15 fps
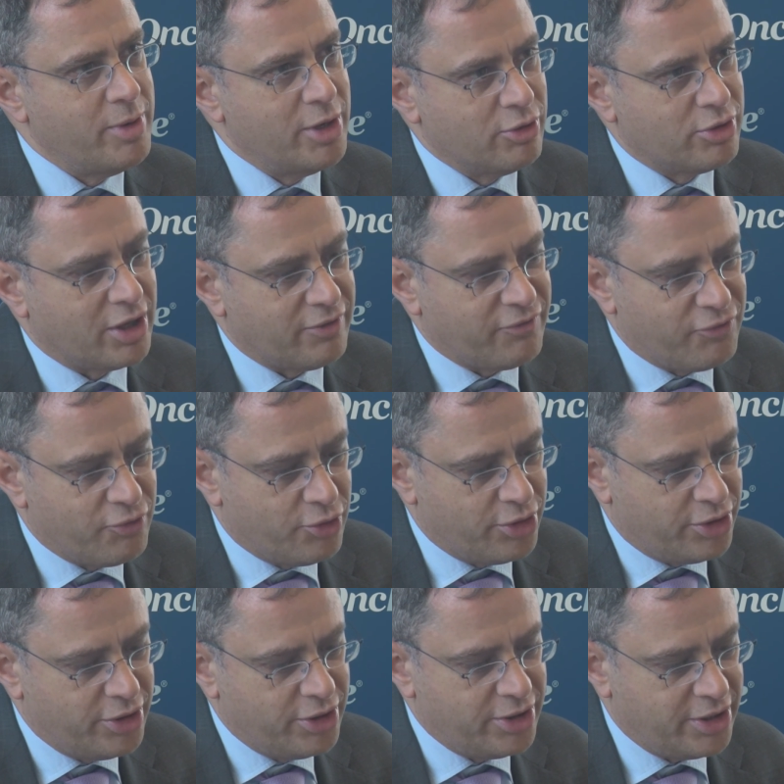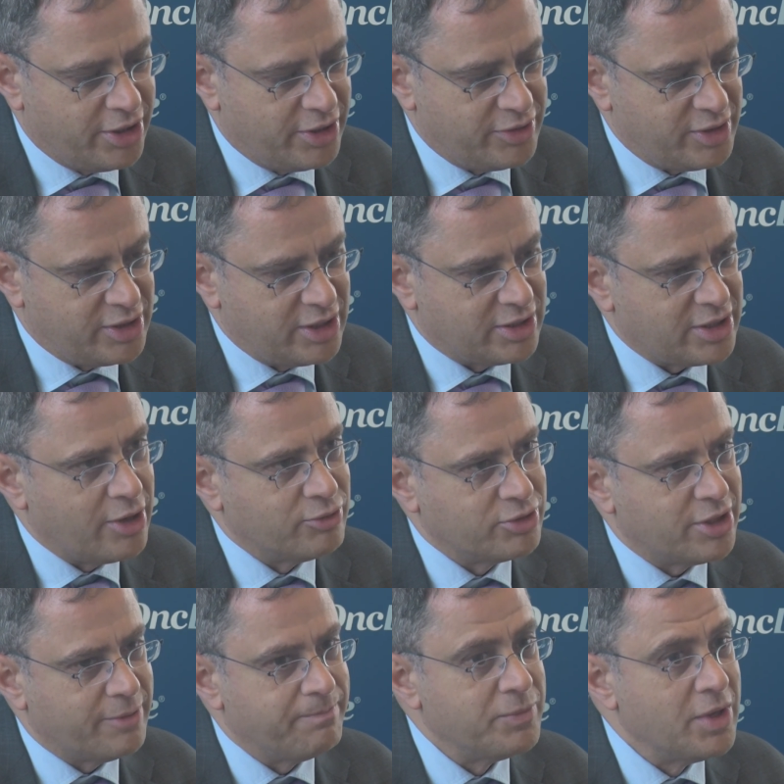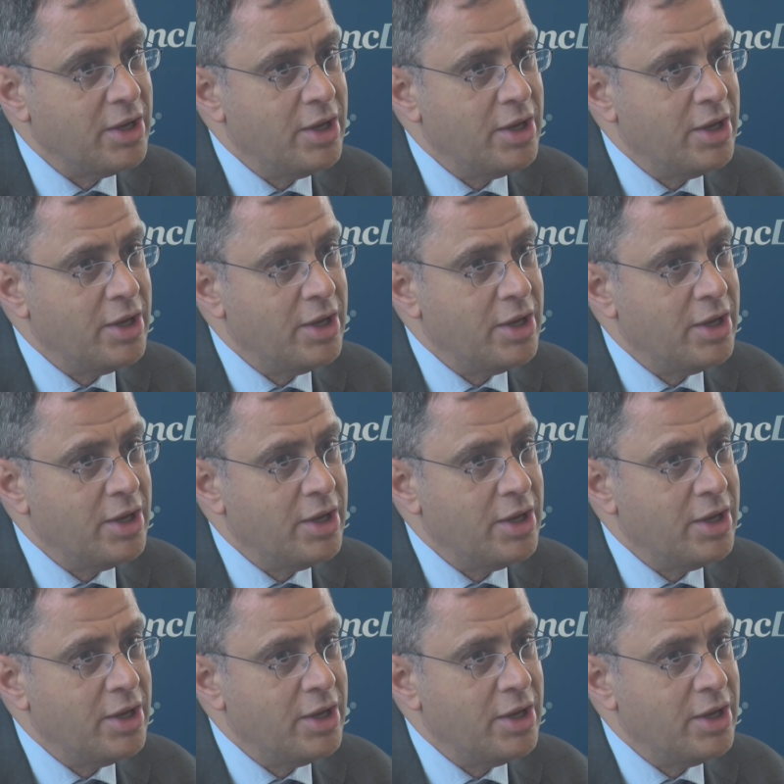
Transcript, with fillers: be looking for the data outcome